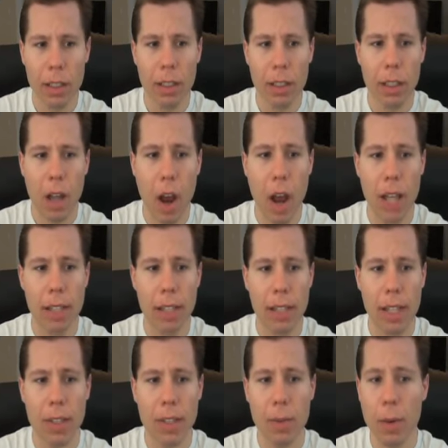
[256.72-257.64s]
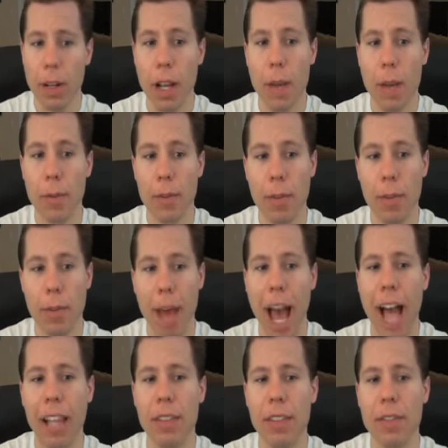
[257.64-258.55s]
All right, this one comes from
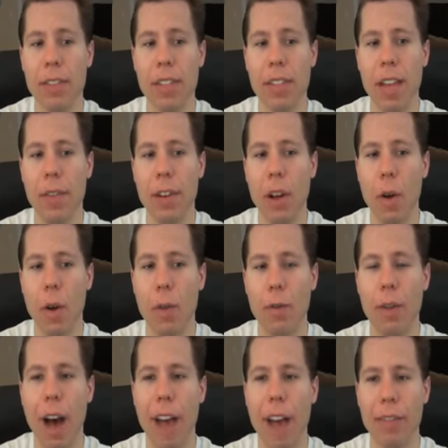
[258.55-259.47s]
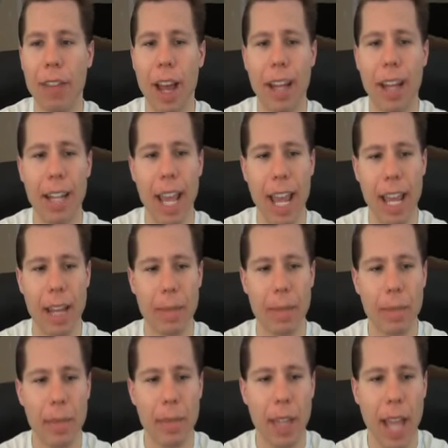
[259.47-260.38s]
Aleph70598.
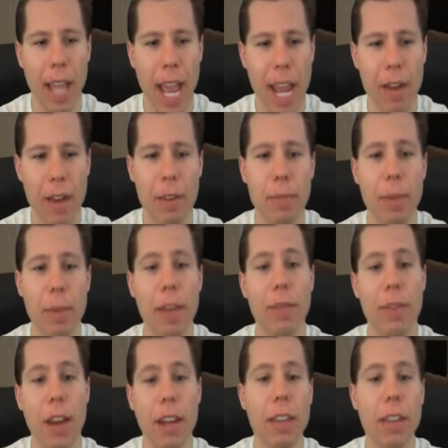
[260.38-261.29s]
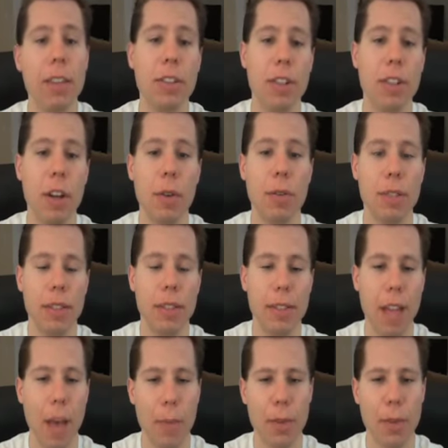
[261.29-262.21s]
Hey Aaron, big fan of the show
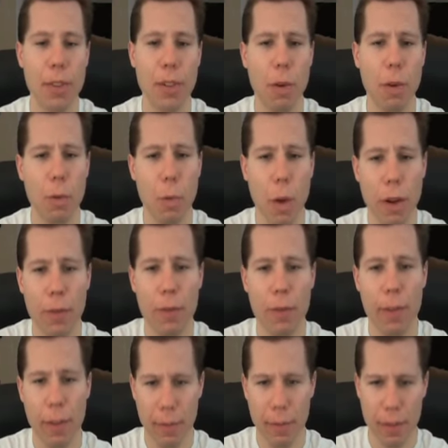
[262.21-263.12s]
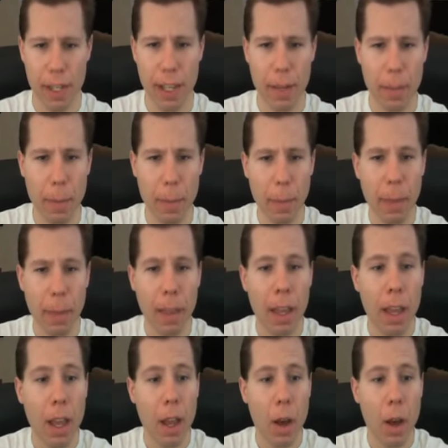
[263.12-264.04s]
since episode 150.
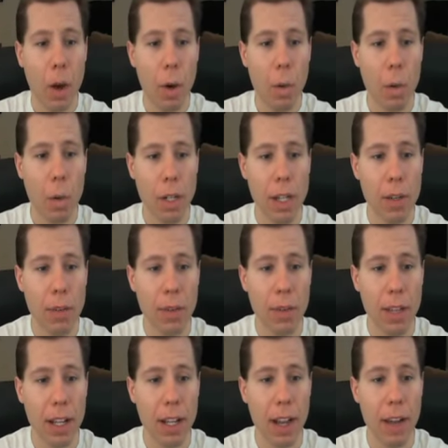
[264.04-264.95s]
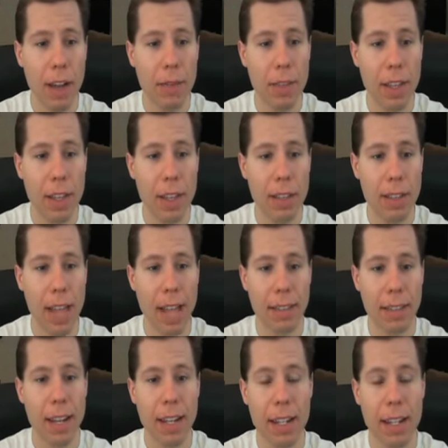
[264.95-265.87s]
What do you think of this
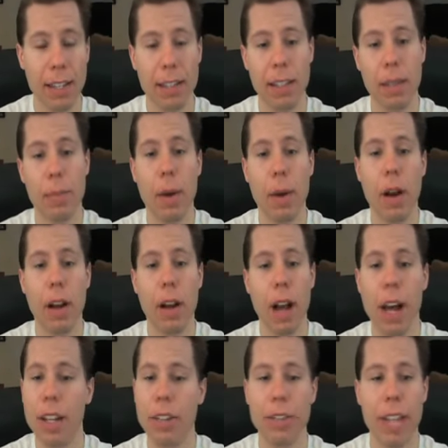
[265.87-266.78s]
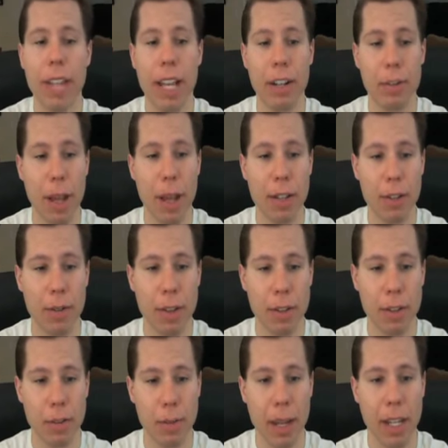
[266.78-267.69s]
as an ending to the Punk Undertaker match at
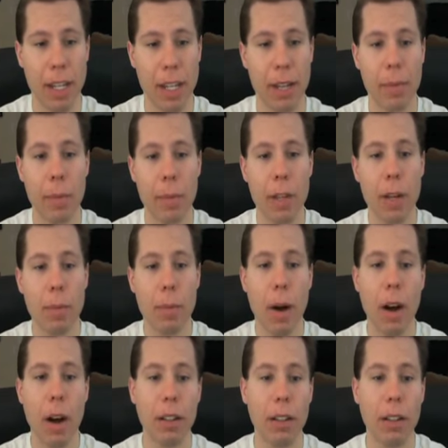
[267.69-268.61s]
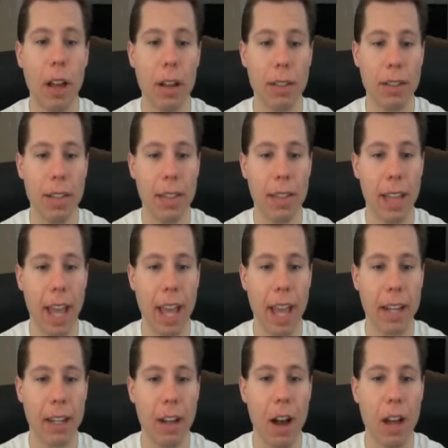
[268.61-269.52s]
WrestleMania? Punk locks in the
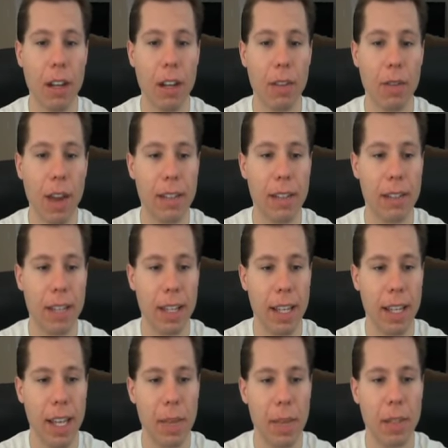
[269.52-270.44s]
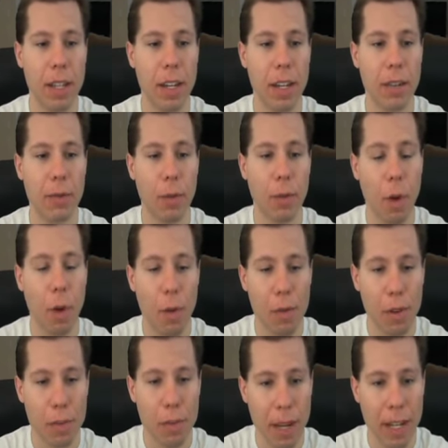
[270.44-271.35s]
Anaconda Vice and keeps it in for
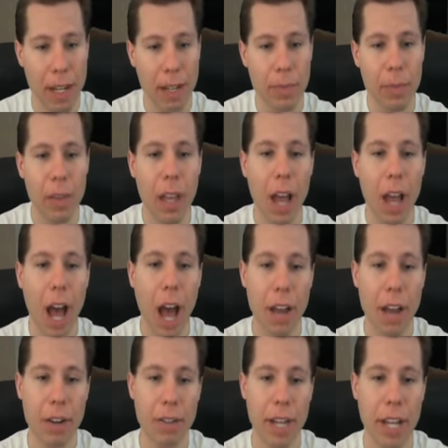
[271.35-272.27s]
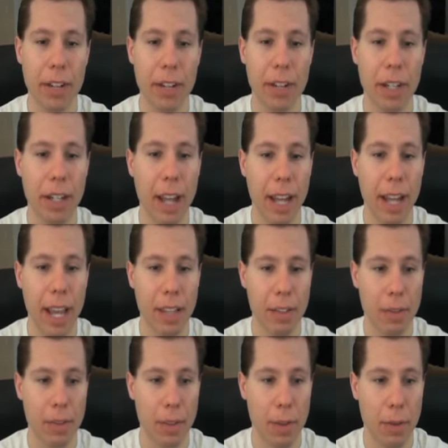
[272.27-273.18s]
over a minute. Undertaker cannot
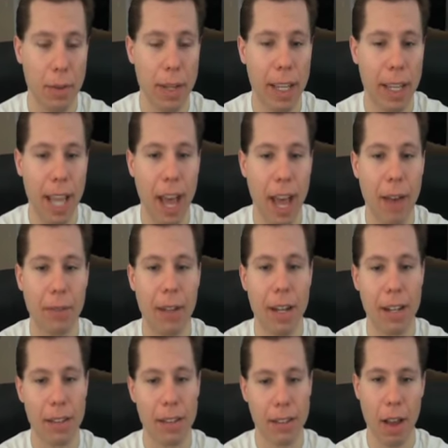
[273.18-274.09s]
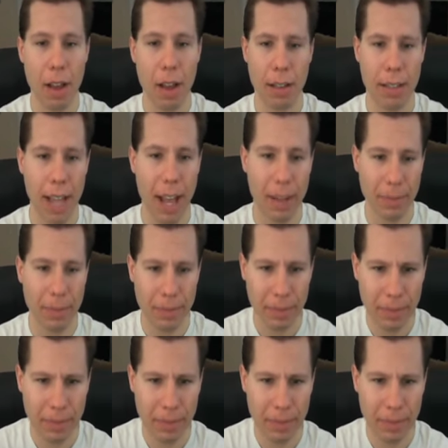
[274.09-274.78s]
answer the three count and is knocked out.